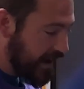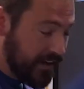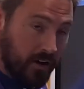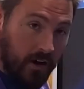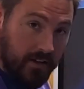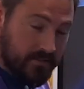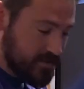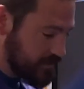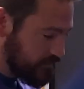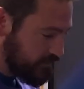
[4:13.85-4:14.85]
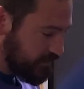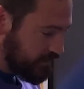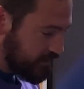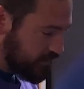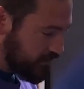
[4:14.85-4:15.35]
icons.
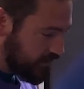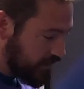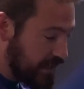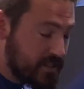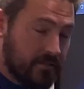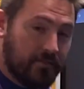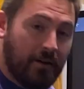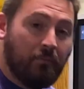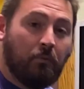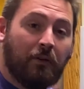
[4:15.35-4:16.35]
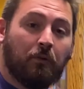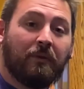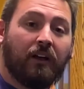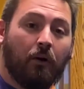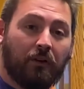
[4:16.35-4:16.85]
Each of them we will
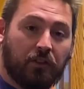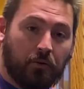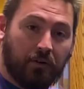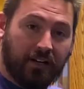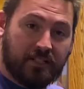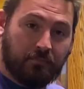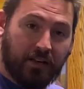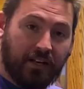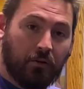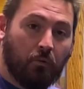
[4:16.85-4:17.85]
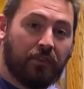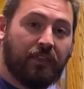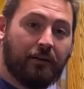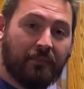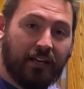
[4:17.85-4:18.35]
be going through and explaining what
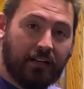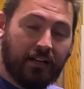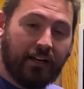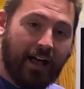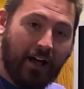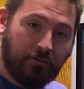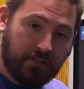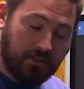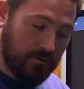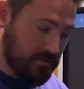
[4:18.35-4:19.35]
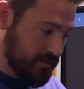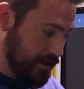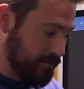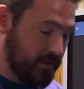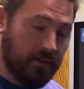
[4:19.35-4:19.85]
they mean and how to use
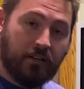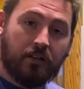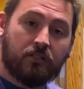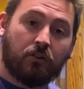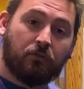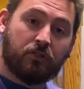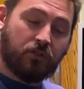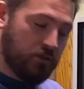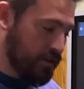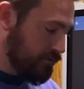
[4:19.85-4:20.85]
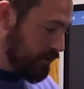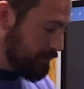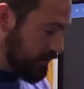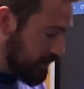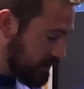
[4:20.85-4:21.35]
them. So for searching for a
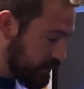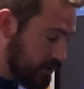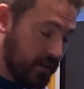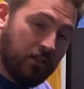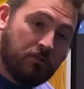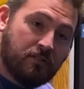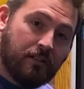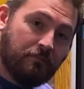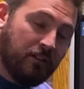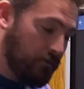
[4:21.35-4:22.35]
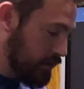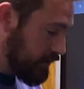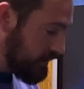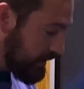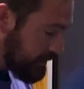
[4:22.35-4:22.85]
book, you simply want
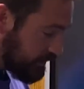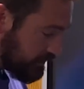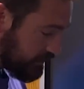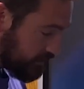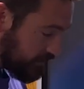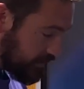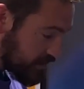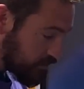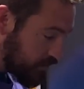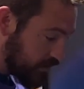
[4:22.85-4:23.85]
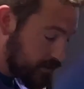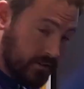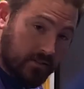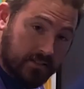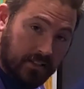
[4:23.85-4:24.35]
to click this one here
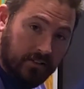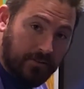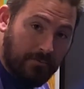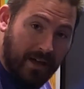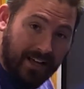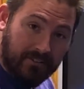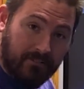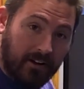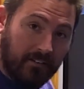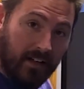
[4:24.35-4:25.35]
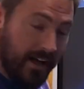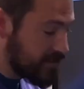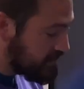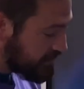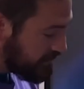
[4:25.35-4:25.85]
that looks like a little magnifying
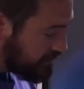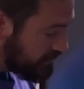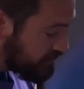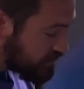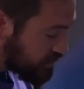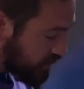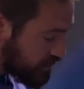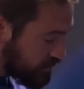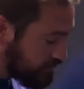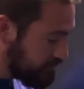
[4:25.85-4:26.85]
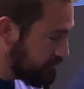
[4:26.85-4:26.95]
glass for search.